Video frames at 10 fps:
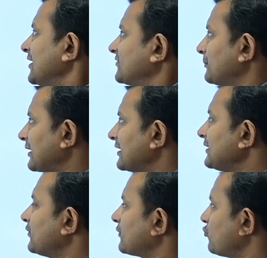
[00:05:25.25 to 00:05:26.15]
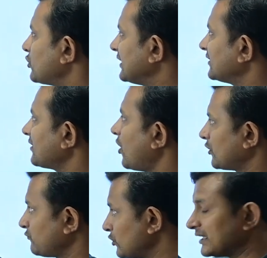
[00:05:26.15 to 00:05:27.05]
Similarly, for 14th,
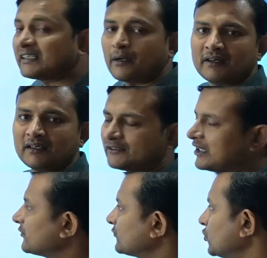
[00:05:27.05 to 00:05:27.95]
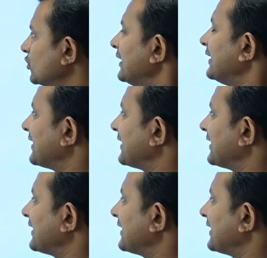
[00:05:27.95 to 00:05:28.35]
on 14th of August also,